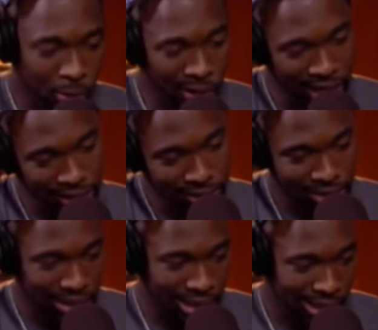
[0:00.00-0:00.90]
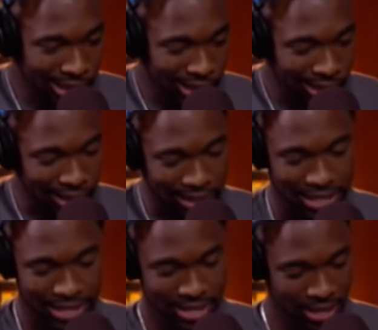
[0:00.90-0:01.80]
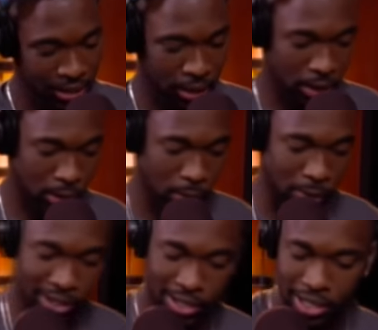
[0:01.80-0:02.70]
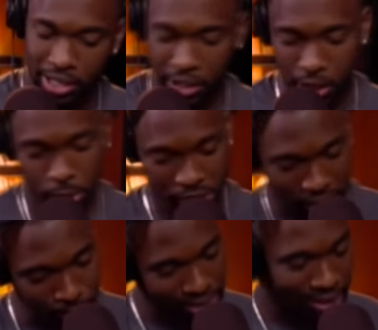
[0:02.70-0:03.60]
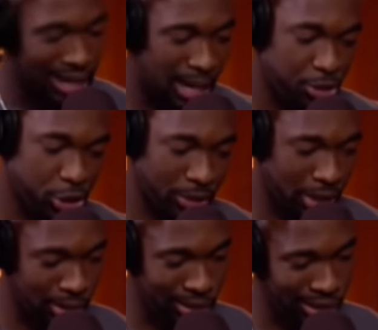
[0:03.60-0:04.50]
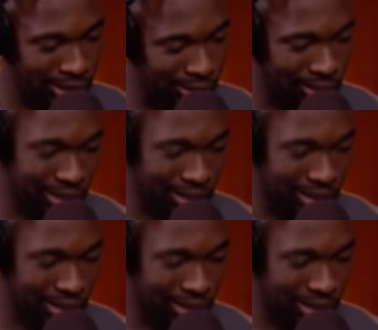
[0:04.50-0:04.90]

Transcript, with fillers: what? Uh, you know, you know, on, sometimes you know, you know,